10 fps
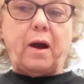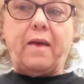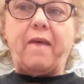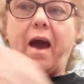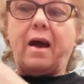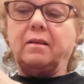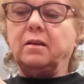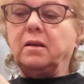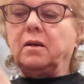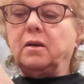that.
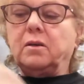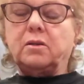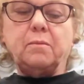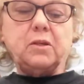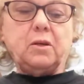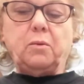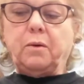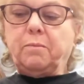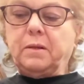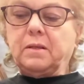So I'm just going to
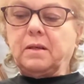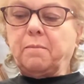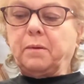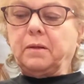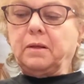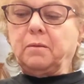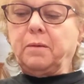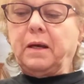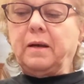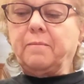whip this up a little bit.